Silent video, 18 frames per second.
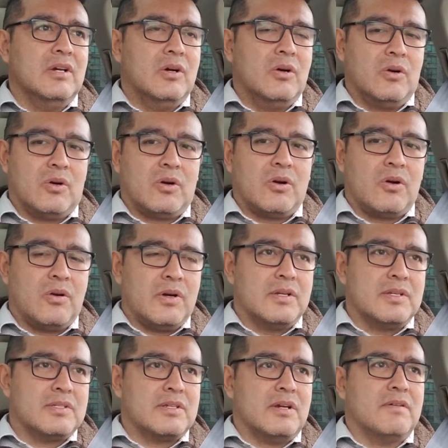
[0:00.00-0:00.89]

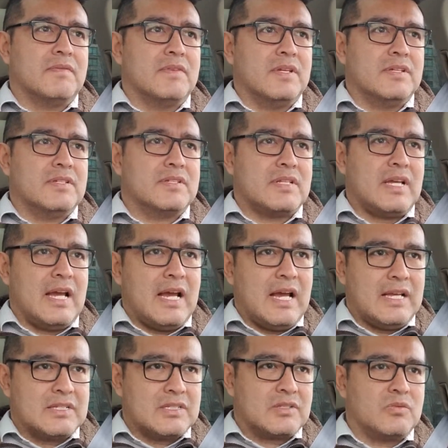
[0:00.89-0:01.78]
occurrence of these
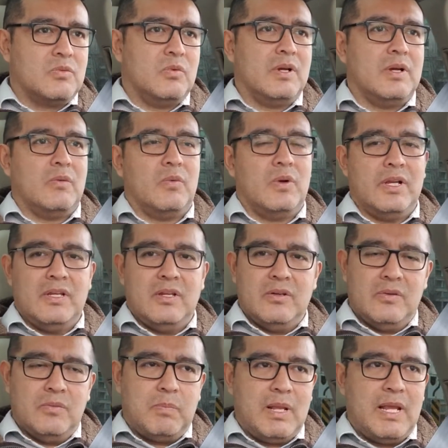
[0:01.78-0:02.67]
tasks when
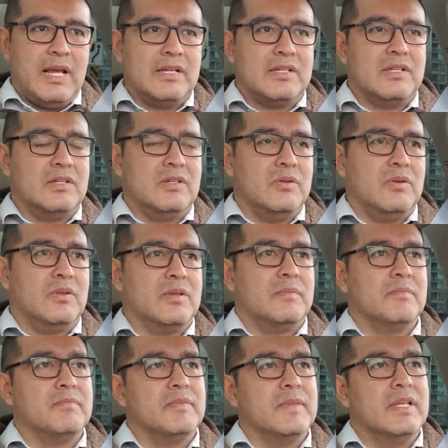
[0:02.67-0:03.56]
you plan to do
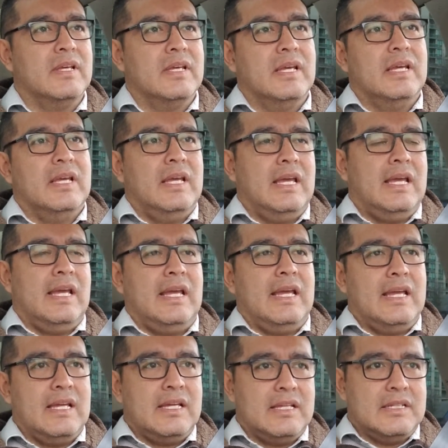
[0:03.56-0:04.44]
them,
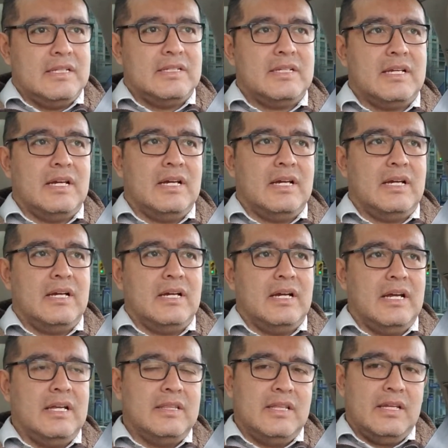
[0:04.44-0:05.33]
and
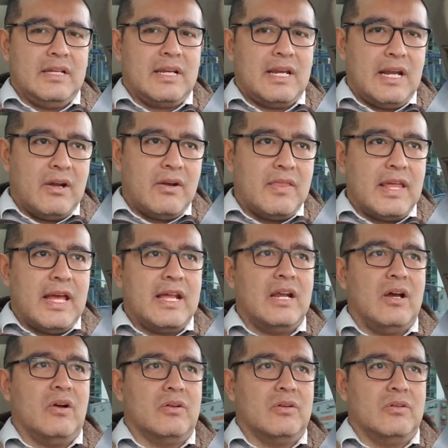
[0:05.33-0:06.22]
then carry
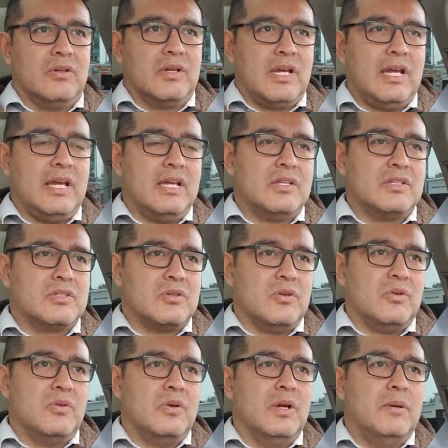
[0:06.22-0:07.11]
that out. Okay,
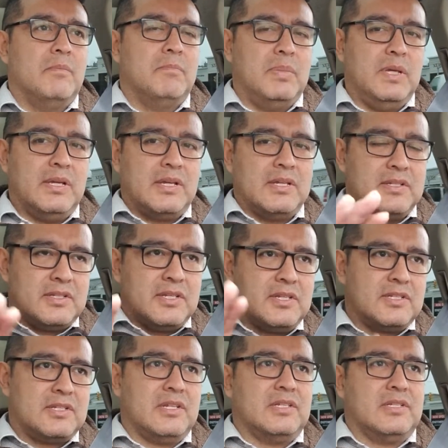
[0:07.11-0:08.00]
so be
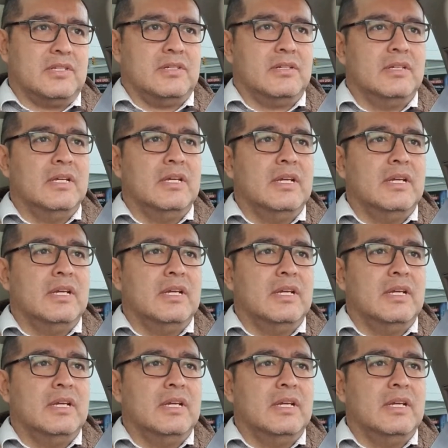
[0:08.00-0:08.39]
consistent.